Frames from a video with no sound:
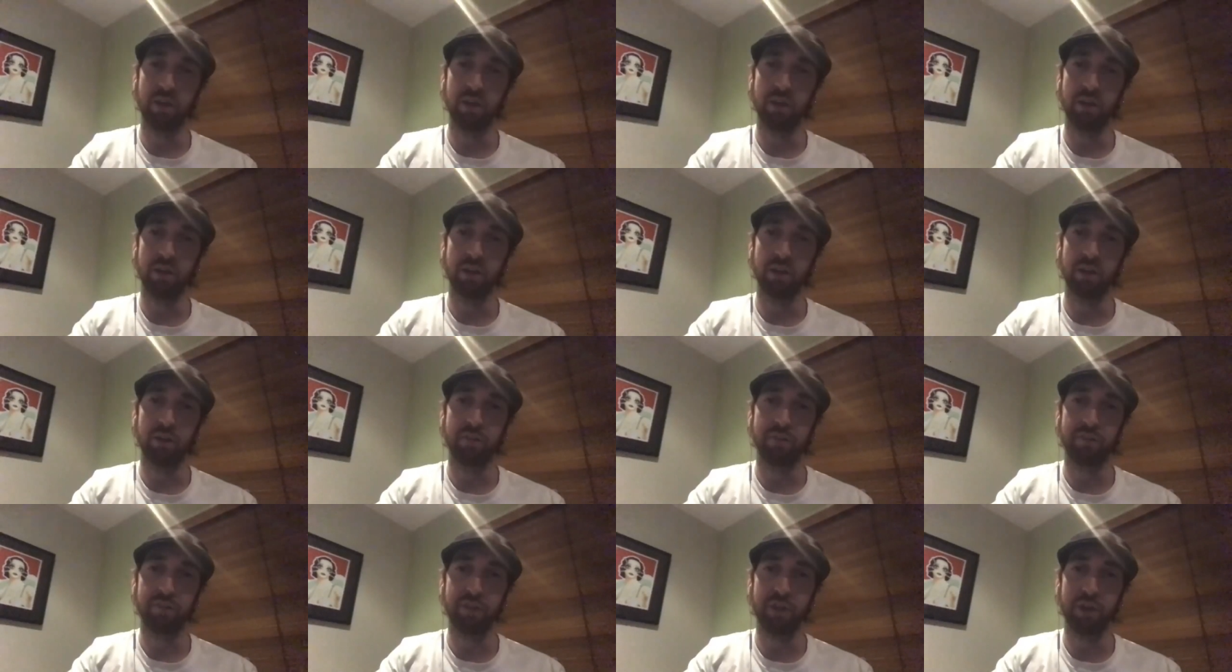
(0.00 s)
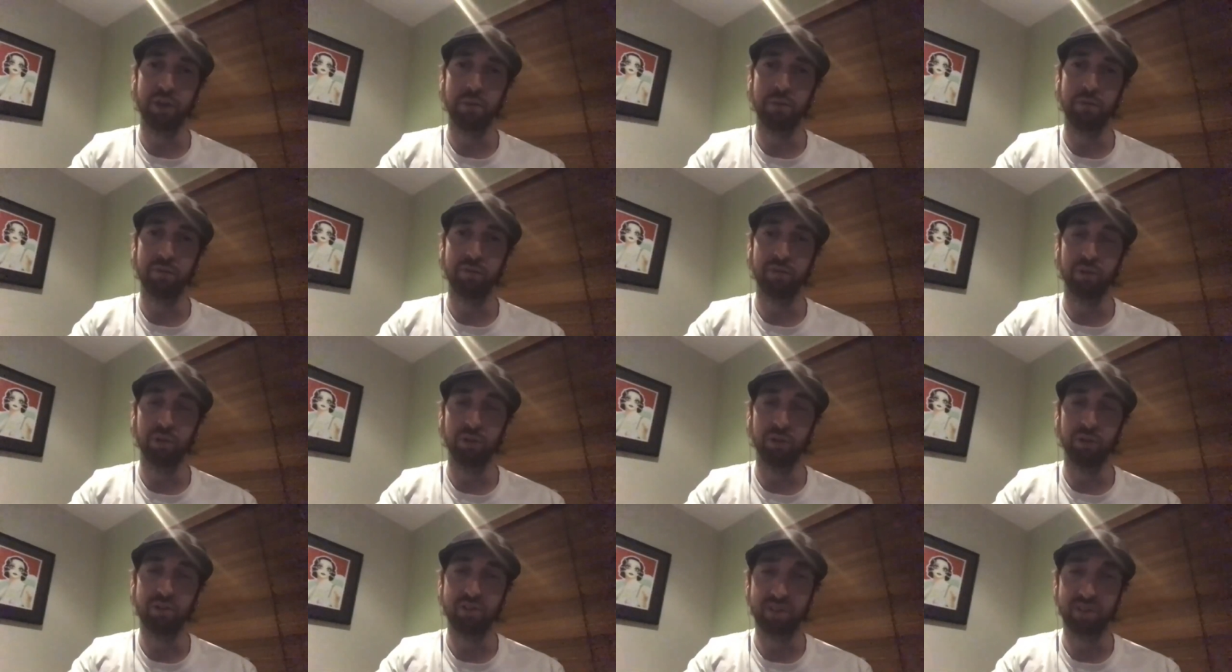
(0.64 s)
a lot of thermal
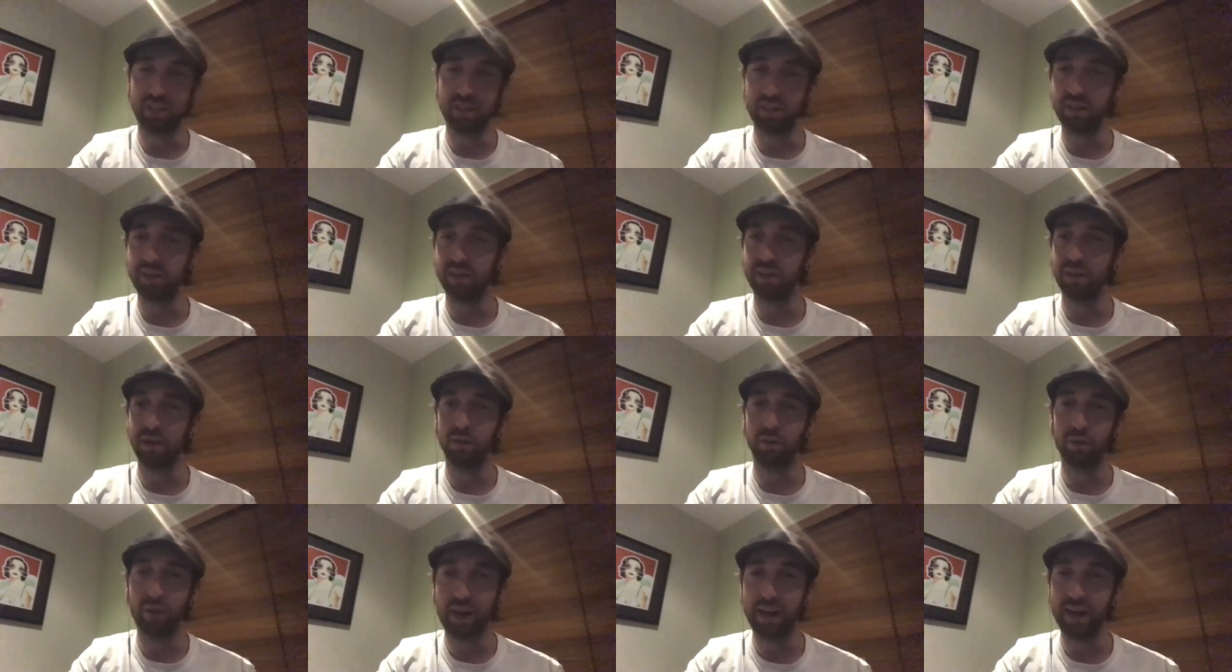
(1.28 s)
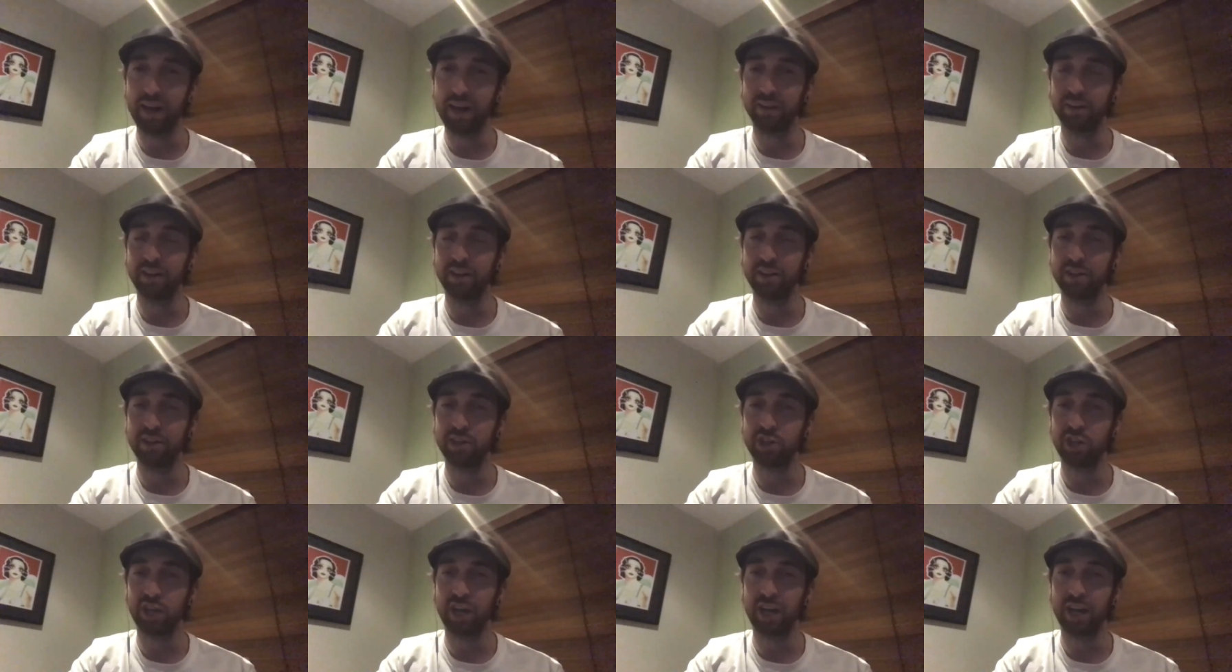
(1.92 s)
fluid sitting around in
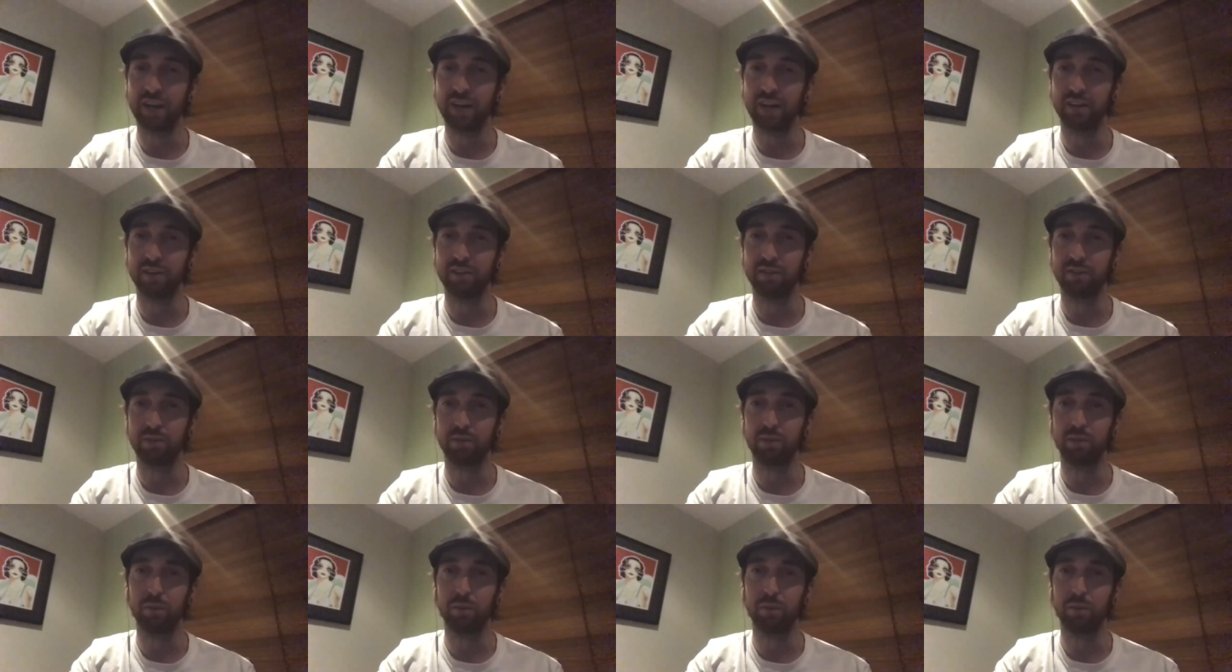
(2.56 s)
the jackets